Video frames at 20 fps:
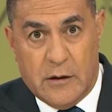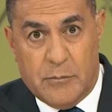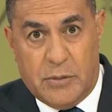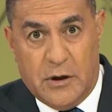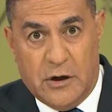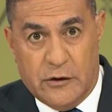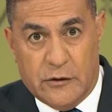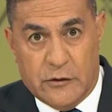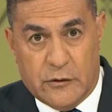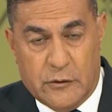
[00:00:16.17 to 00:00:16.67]

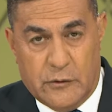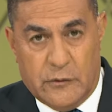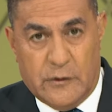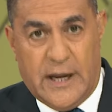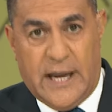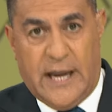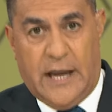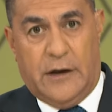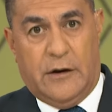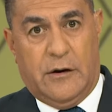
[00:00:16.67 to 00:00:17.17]
political
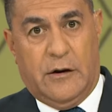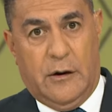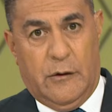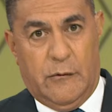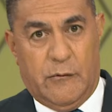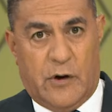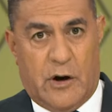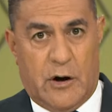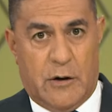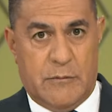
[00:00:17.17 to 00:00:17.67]
and
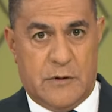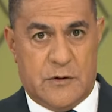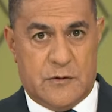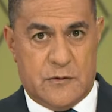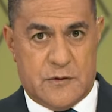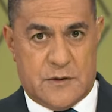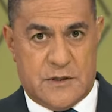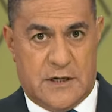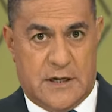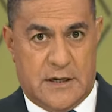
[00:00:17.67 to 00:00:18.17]

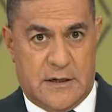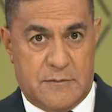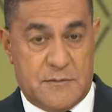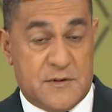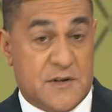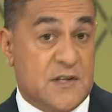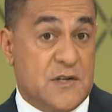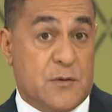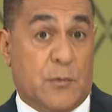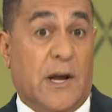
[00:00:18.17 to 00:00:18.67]
environmental
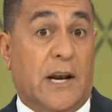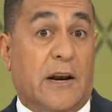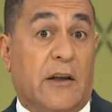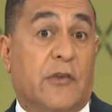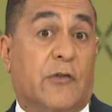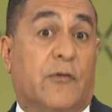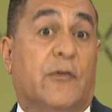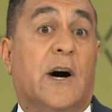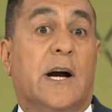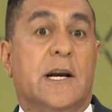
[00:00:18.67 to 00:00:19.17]
times, as well
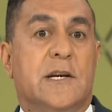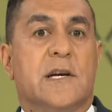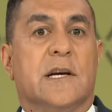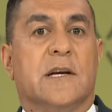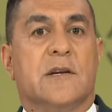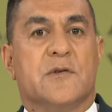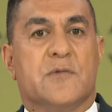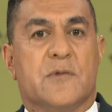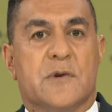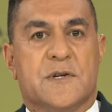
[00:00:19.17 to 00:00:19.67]
as
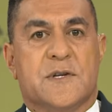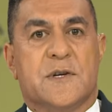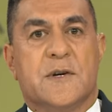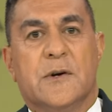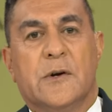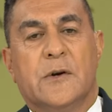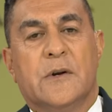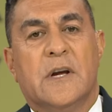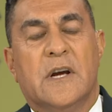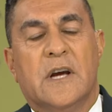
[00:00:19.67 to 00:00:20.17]
fighting to
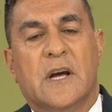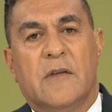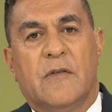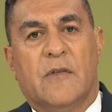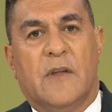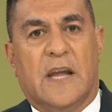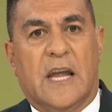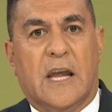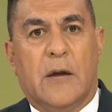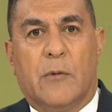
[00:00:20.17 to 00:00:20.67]
return
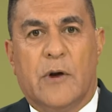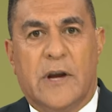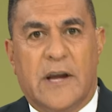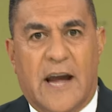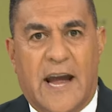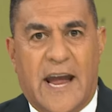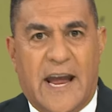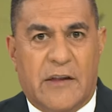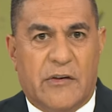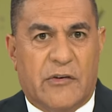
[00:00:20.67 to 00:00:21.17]
the
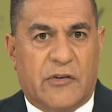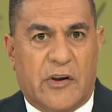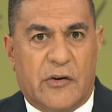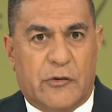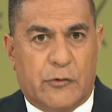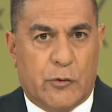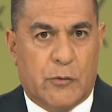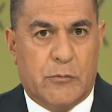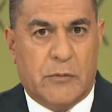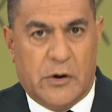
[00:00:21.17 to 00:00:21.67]
iwi
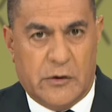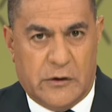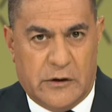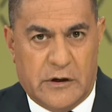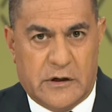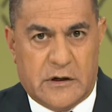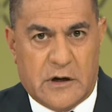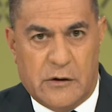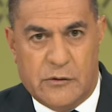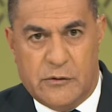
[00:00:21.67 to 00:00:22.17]
ancestral
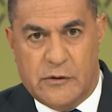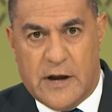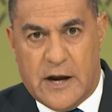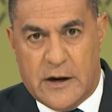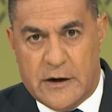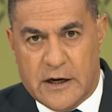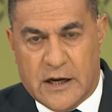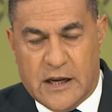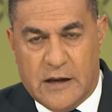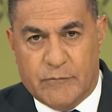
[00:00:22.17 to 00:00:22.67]
maunga,
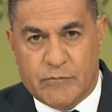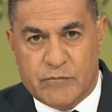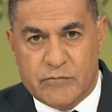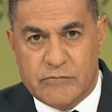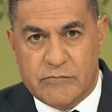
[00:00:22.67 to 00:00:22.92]
Kahurānaki,